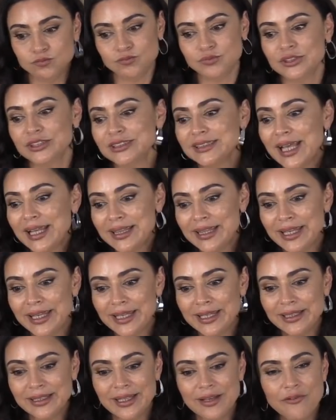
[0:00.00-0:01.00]

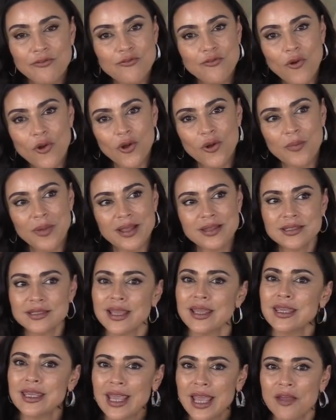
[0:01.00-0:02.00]
sending the form and
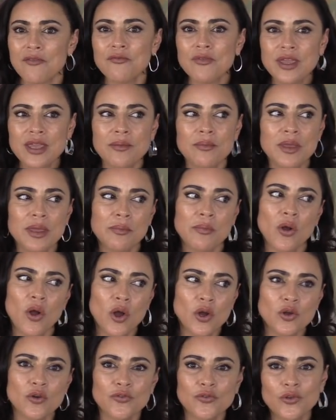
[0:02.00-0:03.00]
saying, can we be
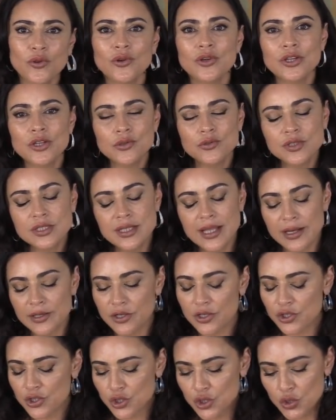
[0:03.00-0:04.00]
part of your
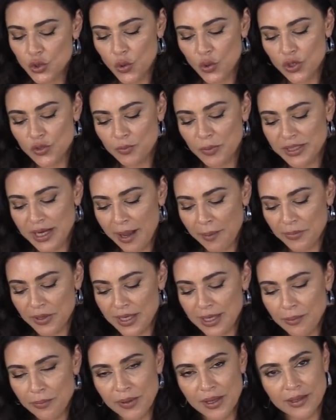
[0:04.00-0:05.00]
newsletter? Sure, but I'm
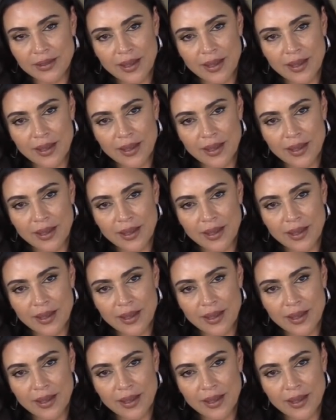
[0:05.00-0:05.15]
keeping